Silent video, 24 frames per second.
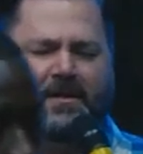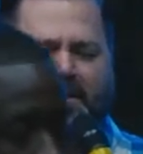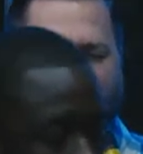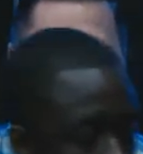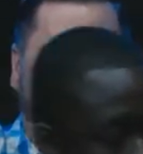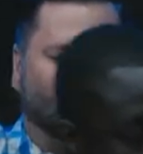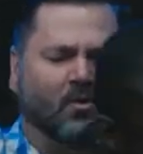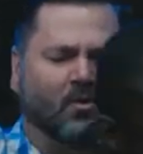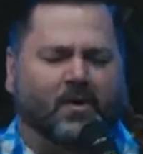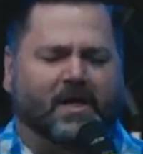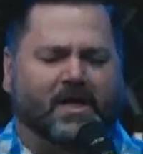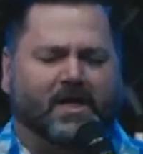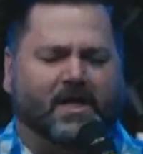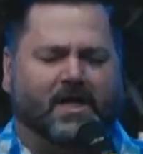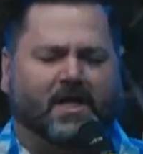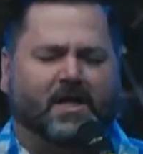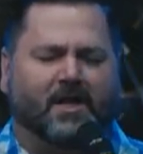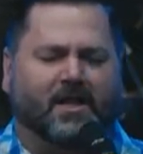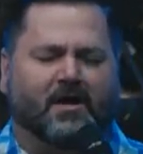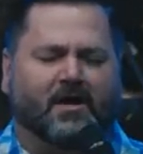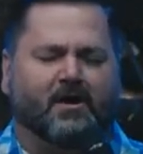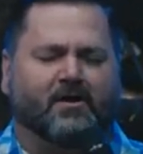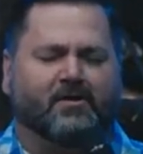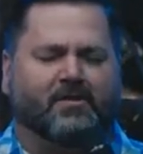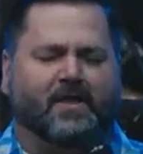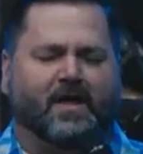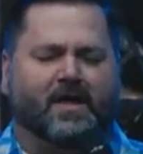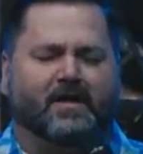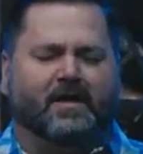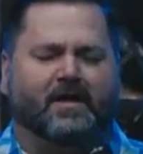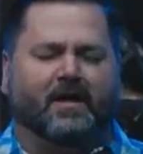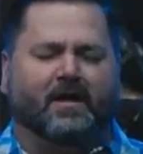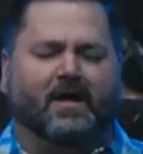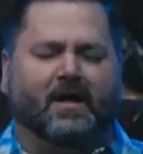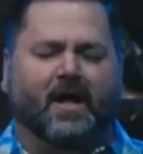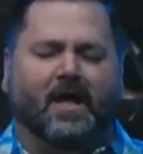Lord, we declare that,
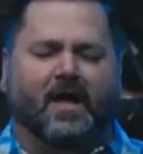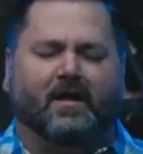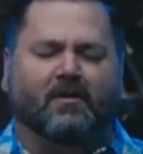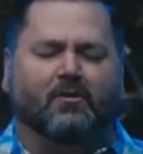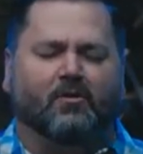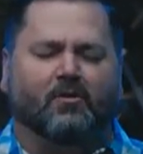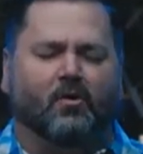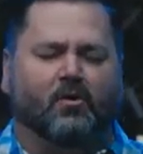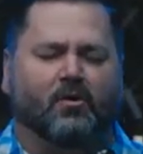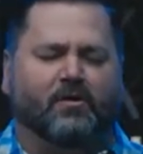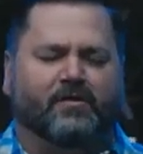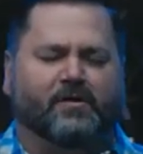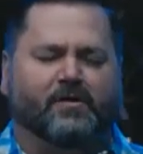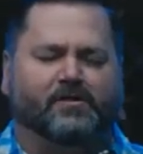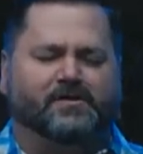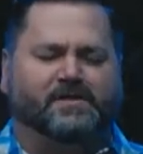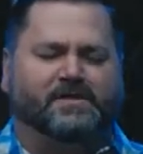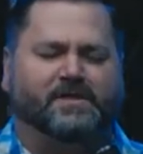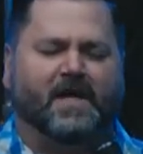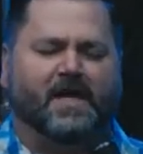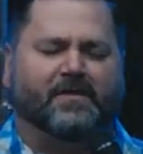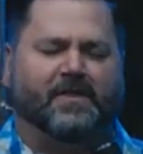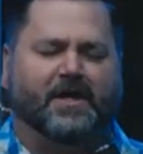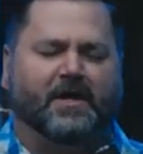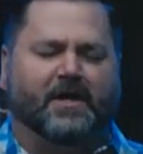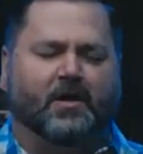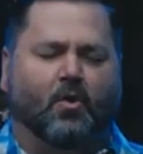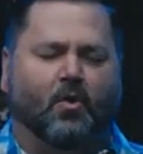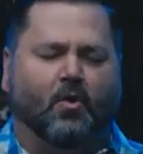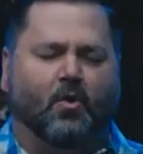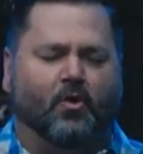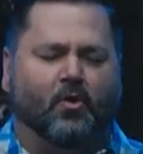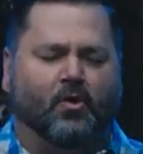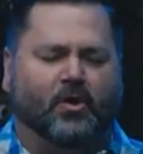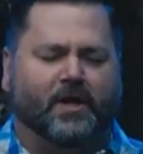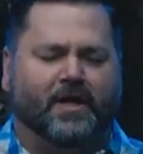uh, Lord, there's nothing
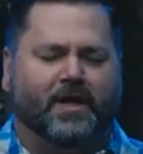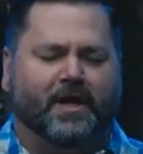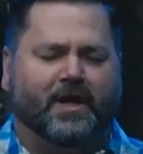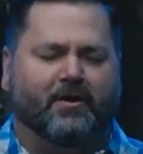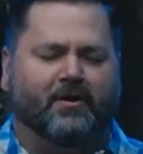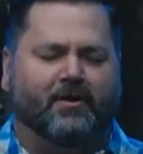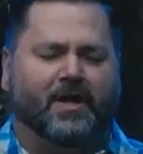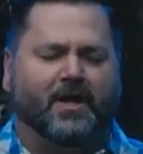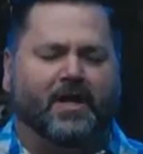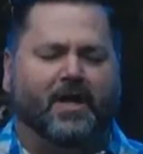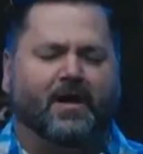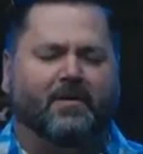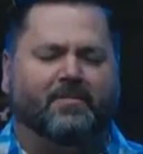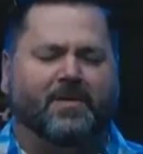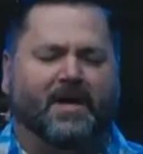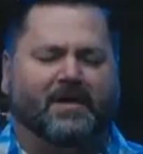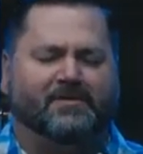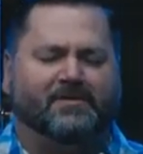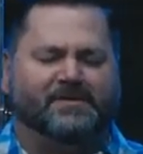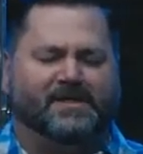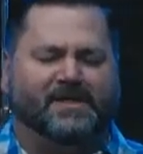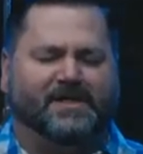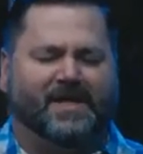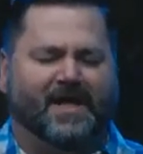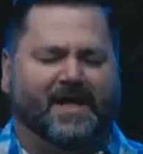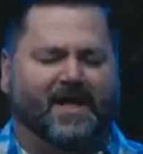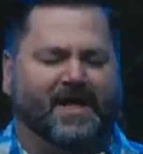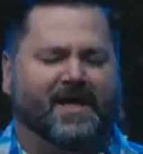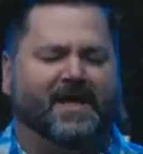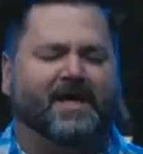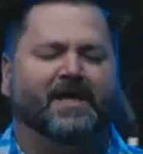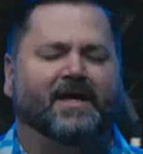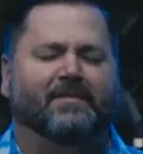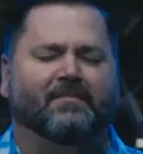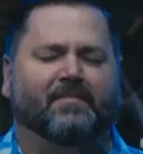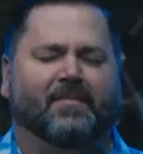ordinary about
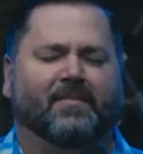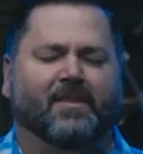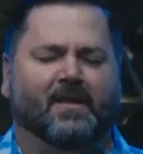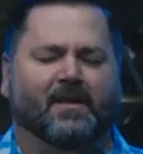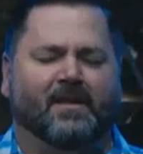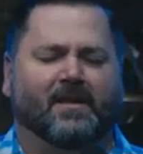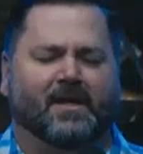today,